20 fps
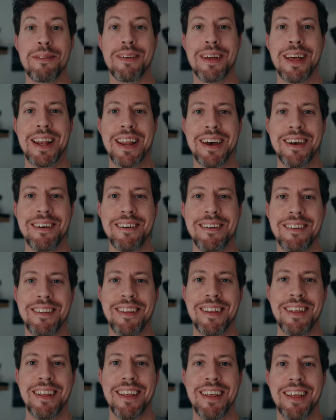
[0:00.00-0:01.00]
hello.
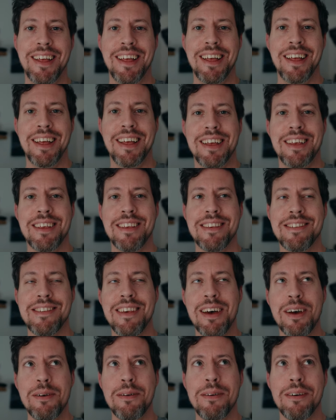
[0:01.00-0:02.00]

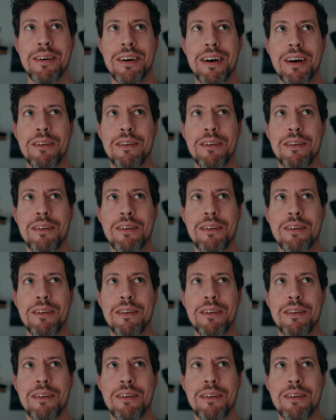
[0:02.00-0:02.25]
So